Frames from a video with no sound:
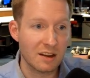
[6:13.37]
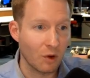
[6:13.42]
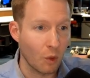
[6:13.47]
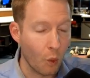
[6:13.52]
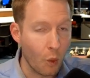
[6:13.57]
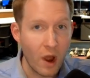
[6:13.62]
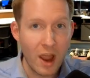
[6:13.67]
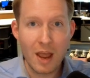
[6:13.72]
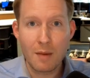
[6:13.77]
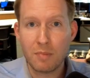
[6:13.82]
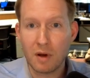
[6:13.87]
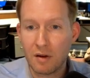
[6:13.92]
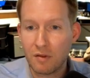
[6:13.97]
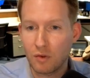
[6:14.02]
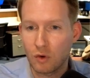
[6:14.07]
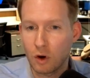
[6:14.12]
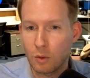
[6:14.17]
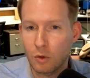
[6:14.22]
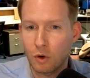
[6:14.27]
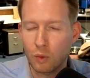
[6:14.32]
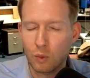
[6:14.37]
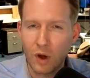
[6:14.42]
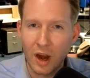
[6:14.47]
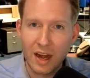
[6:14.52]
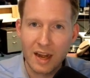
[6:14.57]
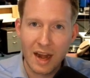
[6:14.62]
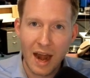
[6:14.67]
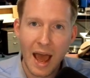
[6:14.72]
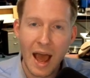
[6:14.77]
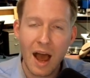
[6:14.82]
way above normal right
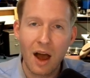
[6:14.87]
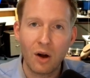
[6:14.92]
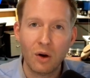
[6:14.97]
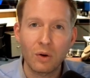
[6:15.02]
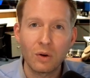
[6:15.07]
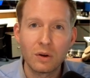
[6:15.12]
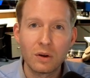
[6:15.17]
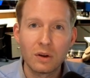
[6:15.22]
now